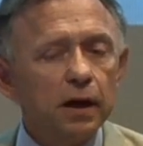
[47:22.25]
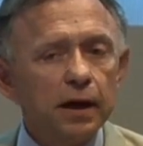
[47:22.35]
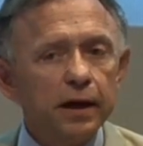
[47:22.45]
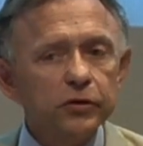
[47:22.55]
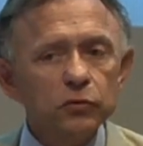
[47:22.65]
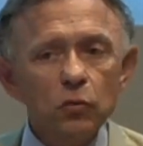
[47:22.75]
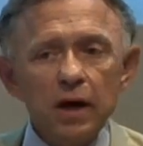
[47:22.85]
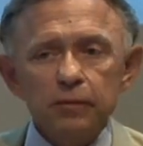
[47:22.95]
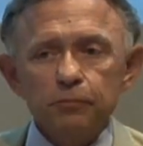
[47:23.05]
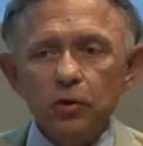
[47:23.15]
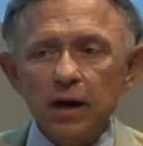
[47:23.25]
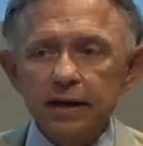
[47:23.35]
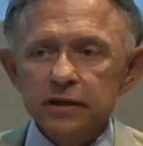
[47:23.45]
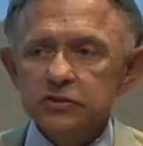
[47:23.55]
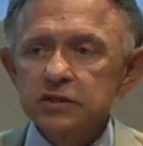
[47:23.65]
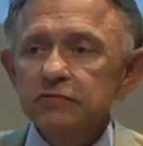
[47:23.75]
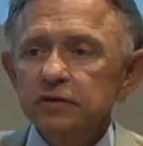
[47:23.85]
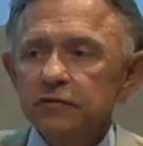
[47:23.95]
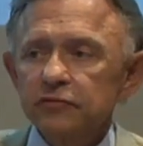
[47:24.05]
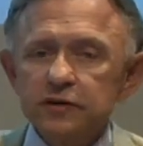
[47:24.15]
Uh, you want products,
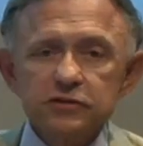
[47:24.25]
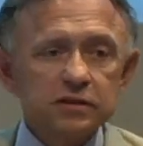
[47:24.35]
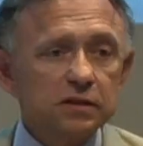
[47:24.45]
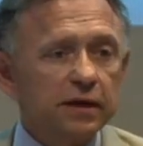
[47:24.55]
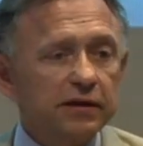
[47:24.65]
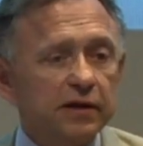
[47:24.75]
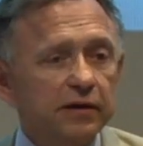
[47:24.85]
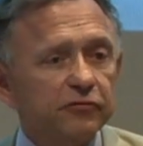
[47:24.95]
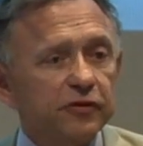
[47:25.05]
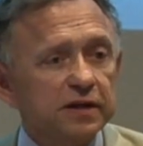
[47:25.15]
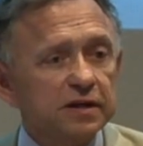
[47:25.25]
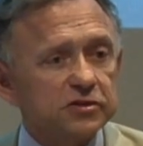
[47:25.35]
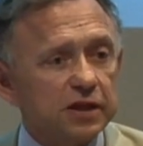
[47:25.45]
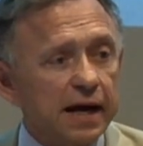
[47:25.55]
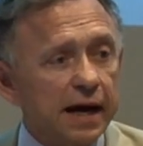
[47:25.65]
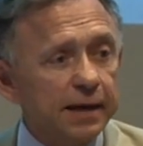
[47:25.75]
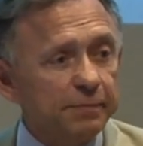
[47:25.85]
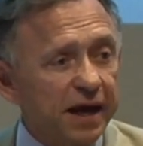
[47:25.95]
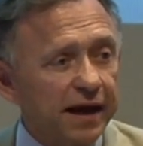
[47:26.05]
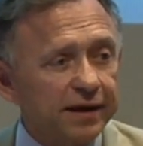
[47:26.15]
even if it's if it is an
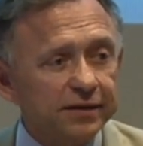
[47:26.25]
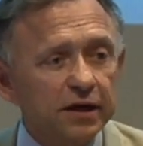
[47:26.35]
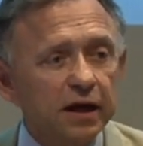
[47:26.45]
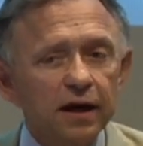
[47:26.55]
iPad,